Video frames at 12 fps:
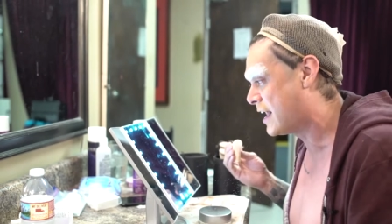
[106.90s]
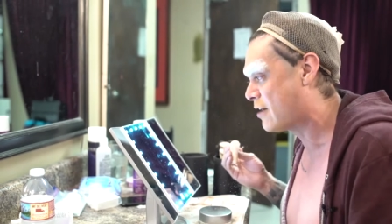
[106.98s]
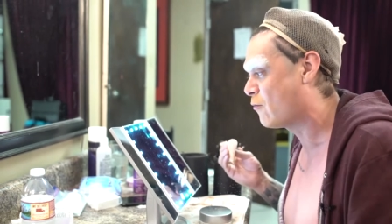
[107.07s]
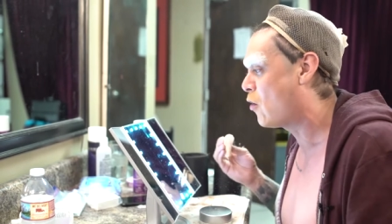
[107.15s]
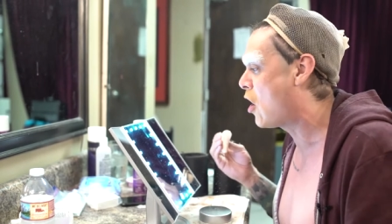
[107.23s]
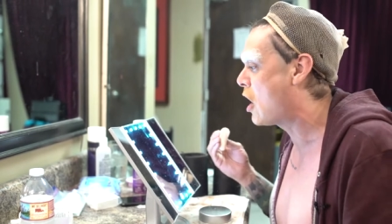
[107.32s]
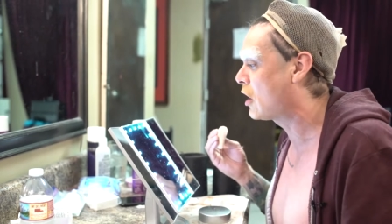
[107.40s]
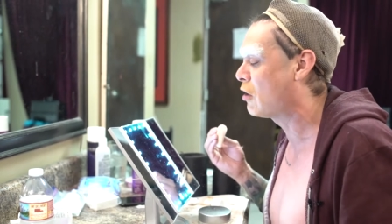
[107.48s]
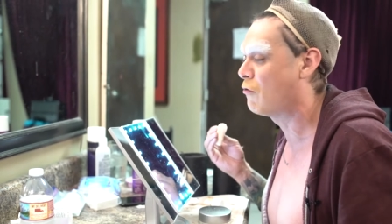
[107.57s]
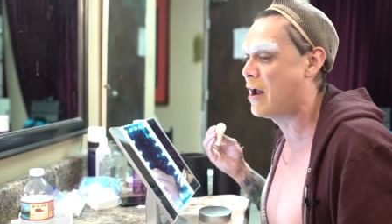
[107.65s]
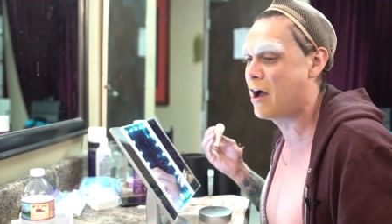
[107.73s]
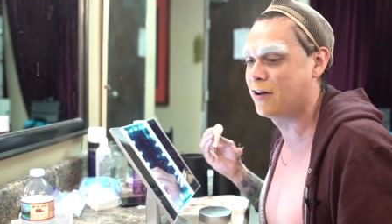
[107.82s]
like walk
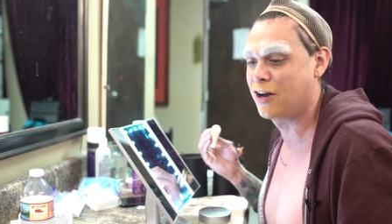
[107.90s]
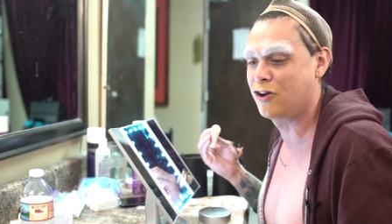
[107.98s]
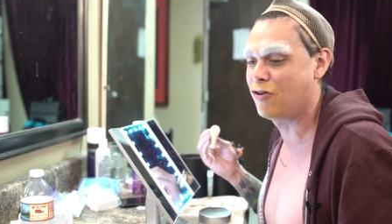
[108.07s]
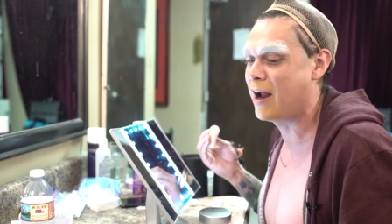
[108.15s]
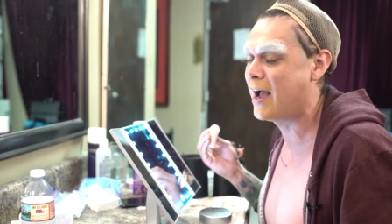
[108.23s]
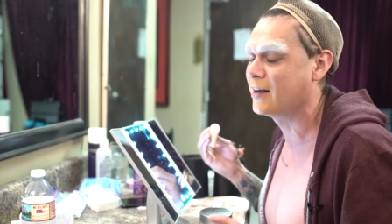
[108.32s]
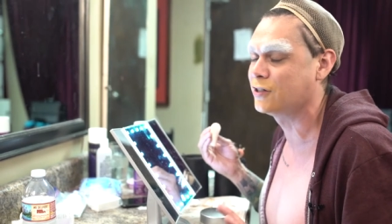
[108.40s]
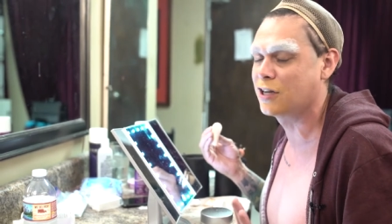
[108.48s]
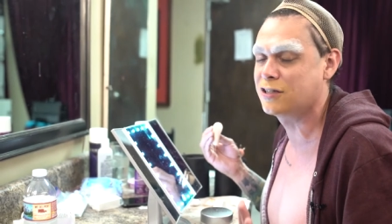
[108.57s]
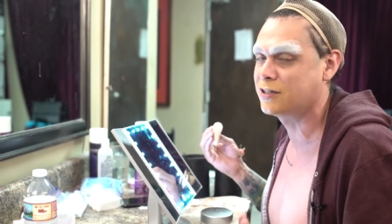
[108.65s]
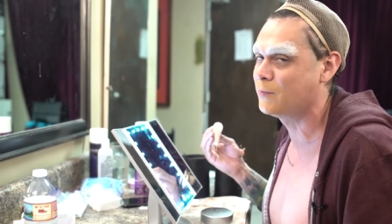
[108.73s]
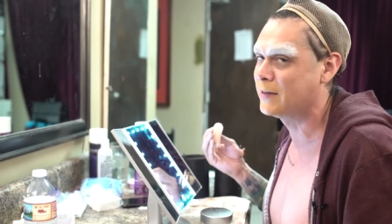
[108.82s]
around in drag
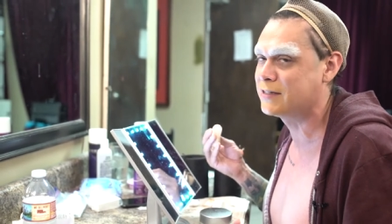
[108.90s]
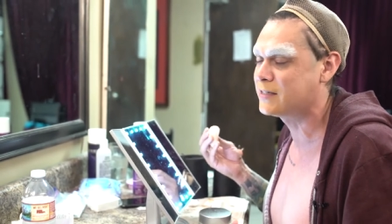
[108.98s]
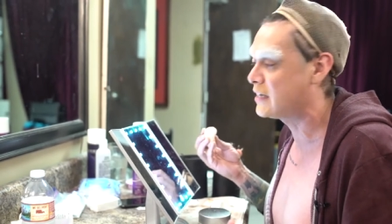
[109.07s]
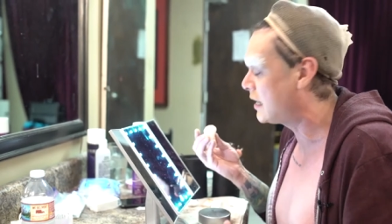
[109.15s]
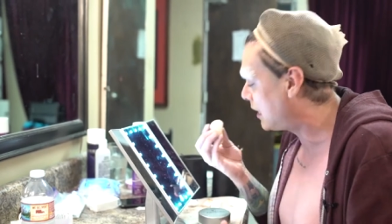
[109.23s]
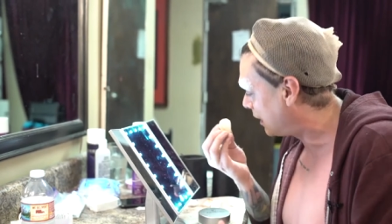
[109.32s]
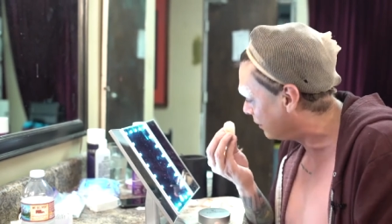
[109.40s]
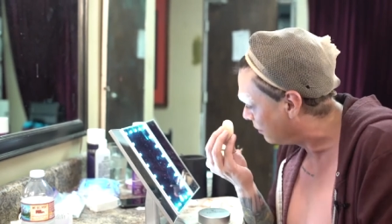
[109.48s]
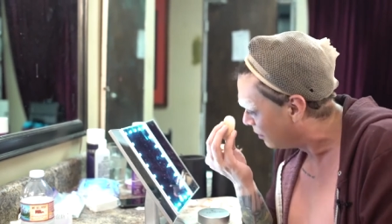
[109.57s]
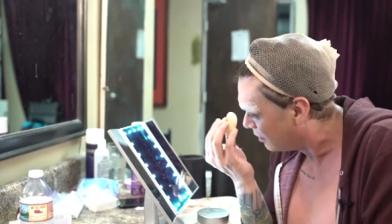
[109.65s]
just to be seen.